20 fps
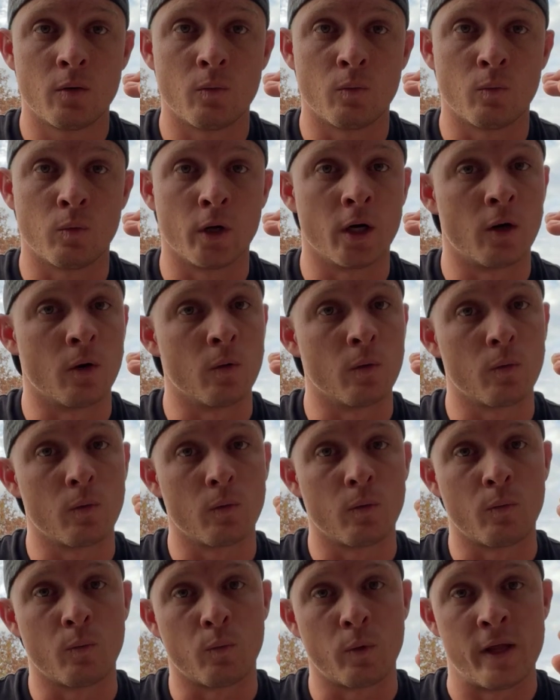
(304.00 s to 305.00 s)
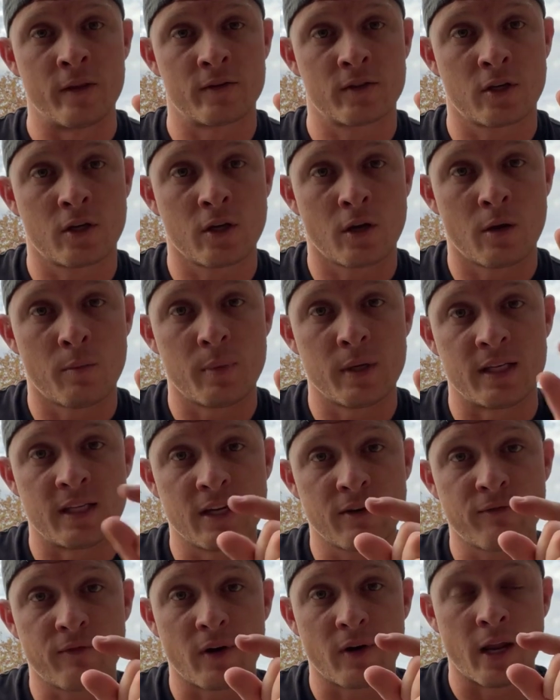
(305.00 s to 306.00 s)
well, it's gonna be
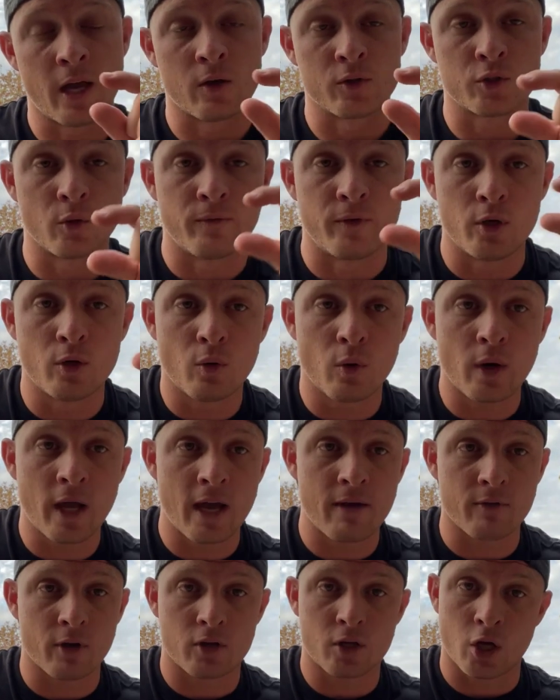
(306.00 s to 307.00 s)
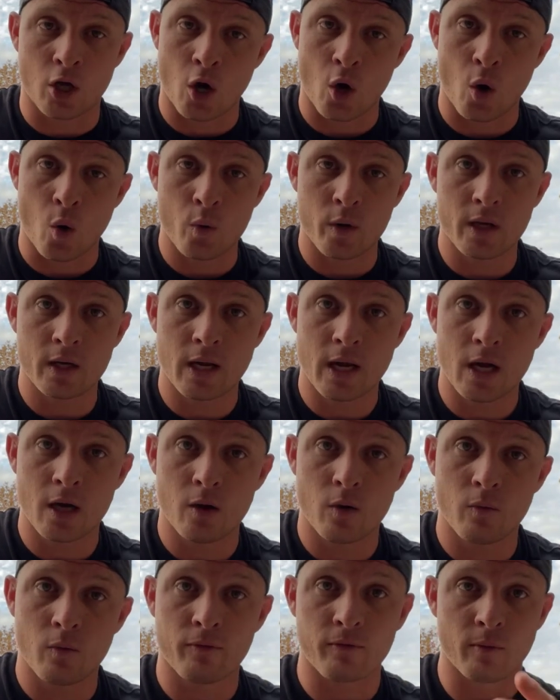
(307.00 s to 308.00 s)
different now. So if you don't have it coated
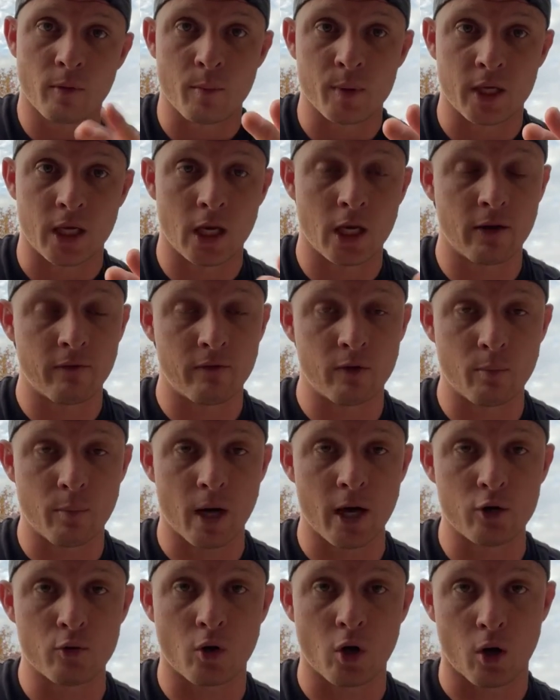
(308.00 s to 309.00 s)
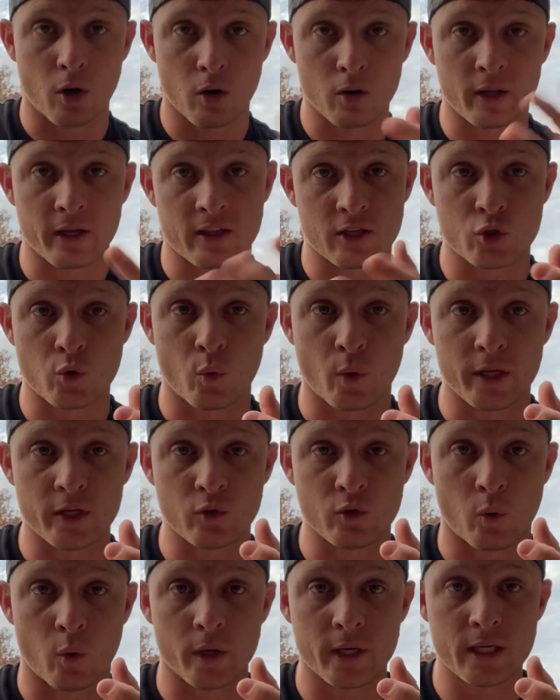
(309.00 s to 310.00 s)
now from the beginning, if you buy a new car like these
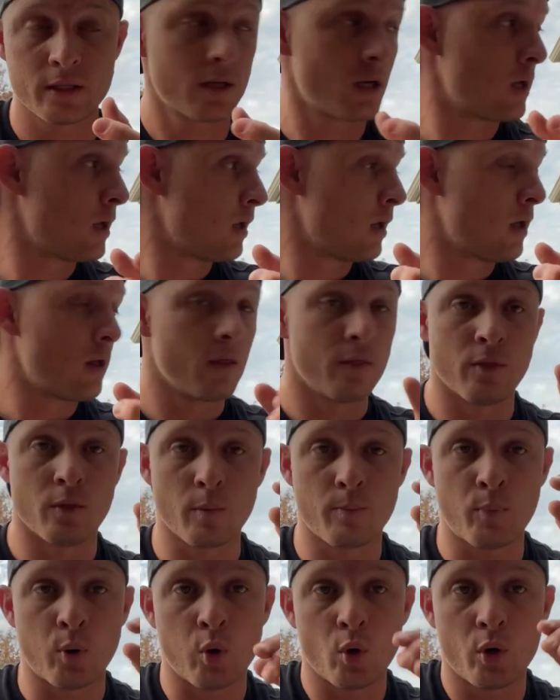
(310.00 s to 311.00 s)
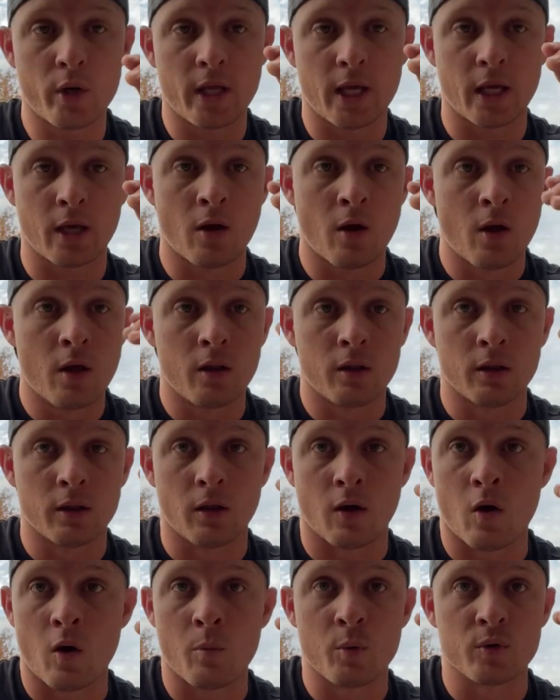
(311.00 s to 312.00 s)
2020s, they're putting
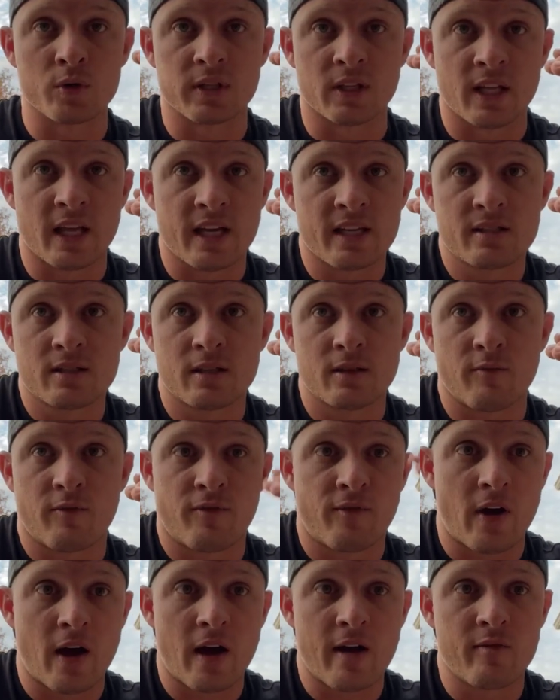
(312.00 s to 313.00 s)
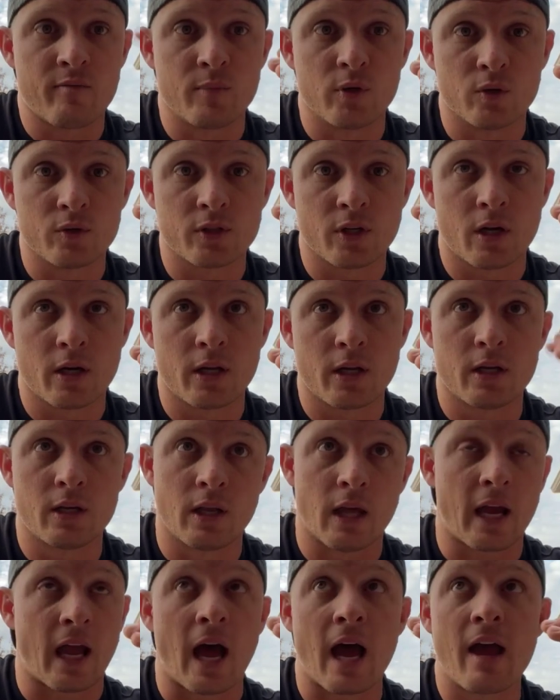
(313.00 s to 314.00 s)
almost less than 5 mils on it.
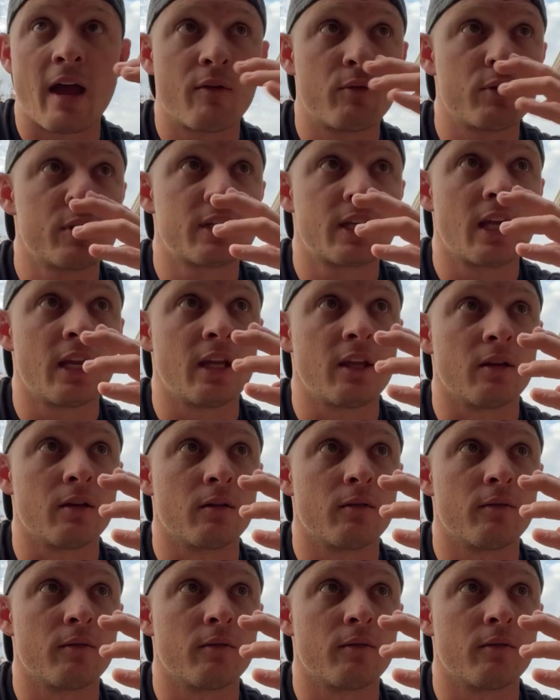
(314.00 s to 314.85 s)
Like I was getting